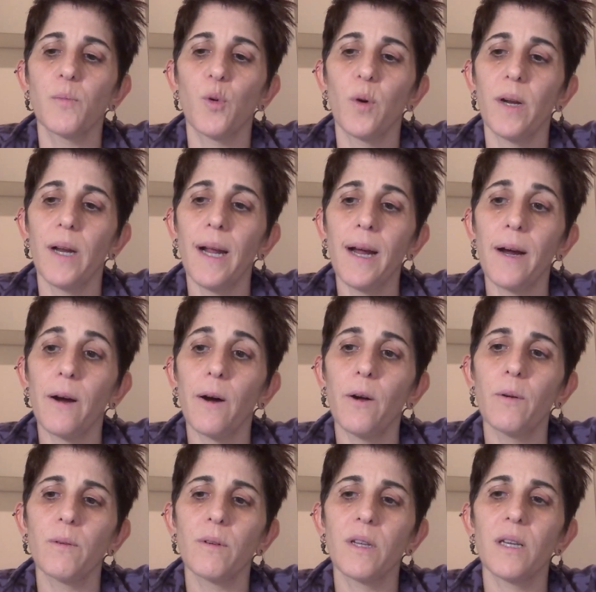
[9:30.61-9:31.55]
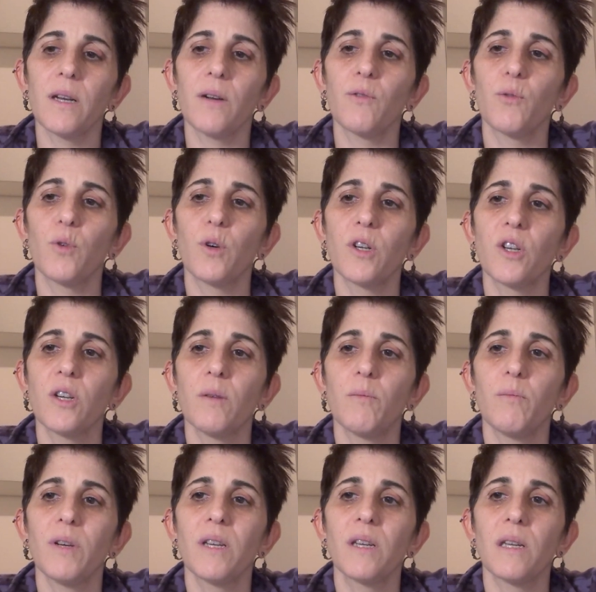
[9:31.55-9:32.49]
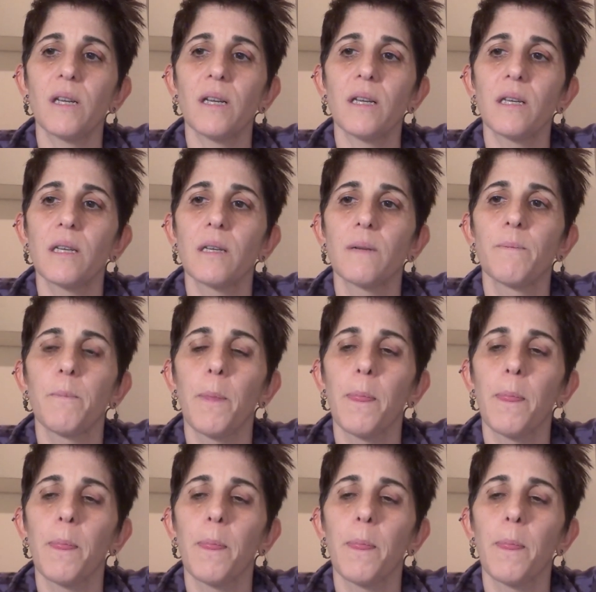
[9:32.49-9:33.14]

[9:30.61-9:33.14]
point out, the unfortunate business.